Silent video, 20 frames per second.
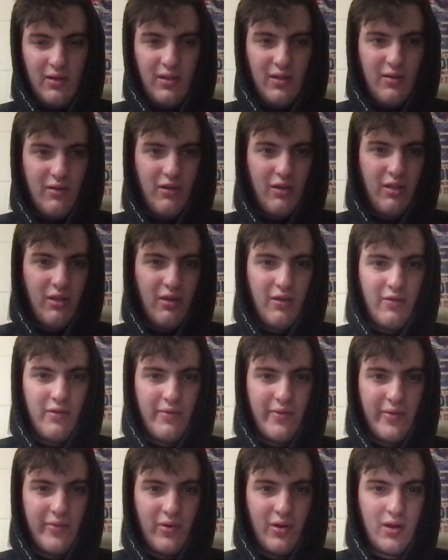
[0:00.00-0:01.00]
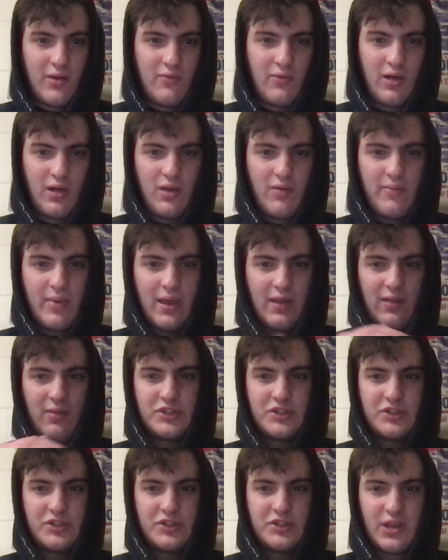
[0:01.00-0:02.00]
Hello everyone. Welcome back to
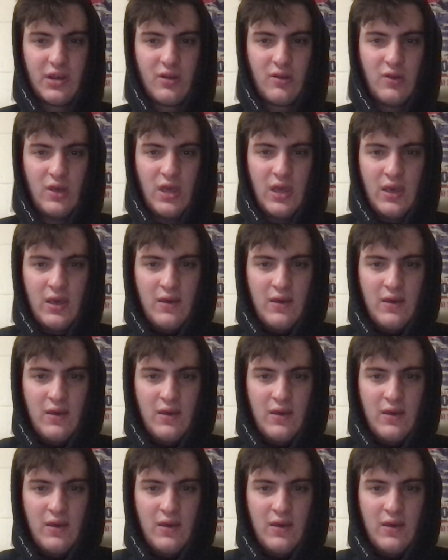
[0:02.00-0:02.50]
my channel.